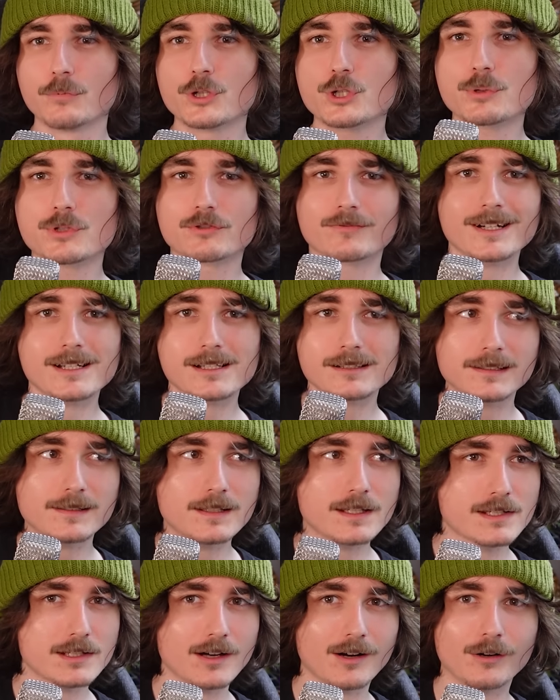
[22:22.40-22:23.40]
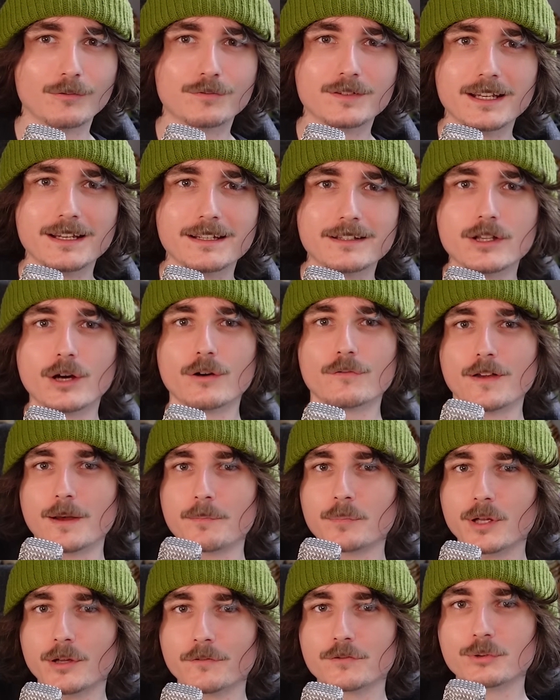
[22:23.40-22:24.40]
which was recently dissolved in
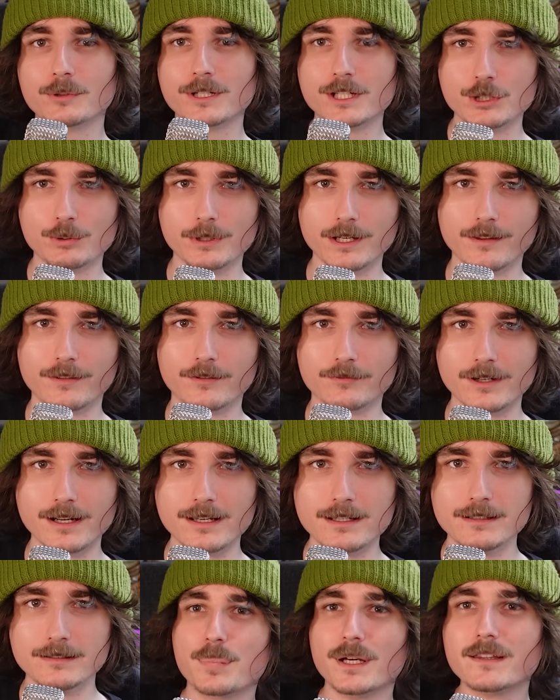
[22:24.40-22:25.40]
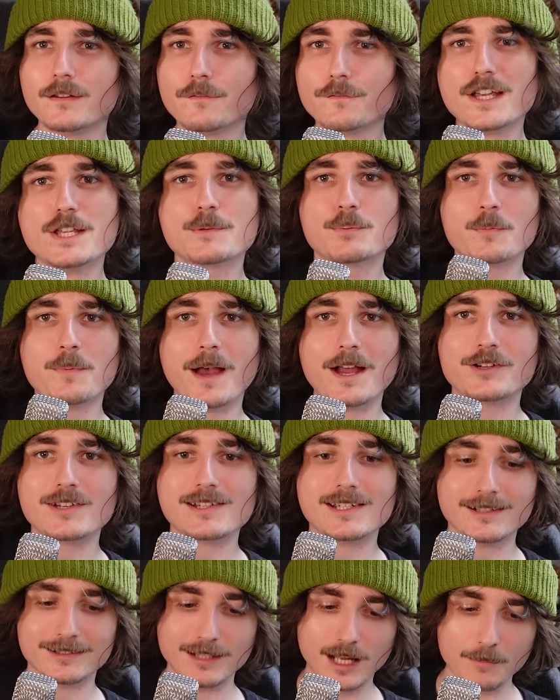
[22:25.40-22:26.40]
November of 2023, but the Facebook page
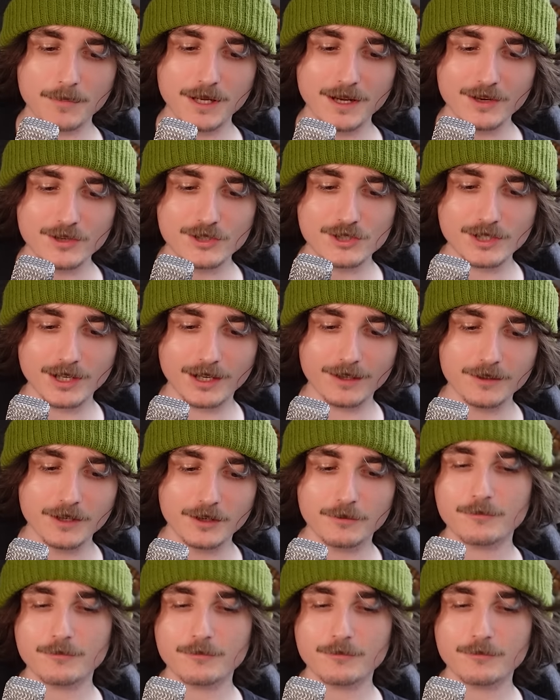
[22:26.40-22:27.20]
is still up, so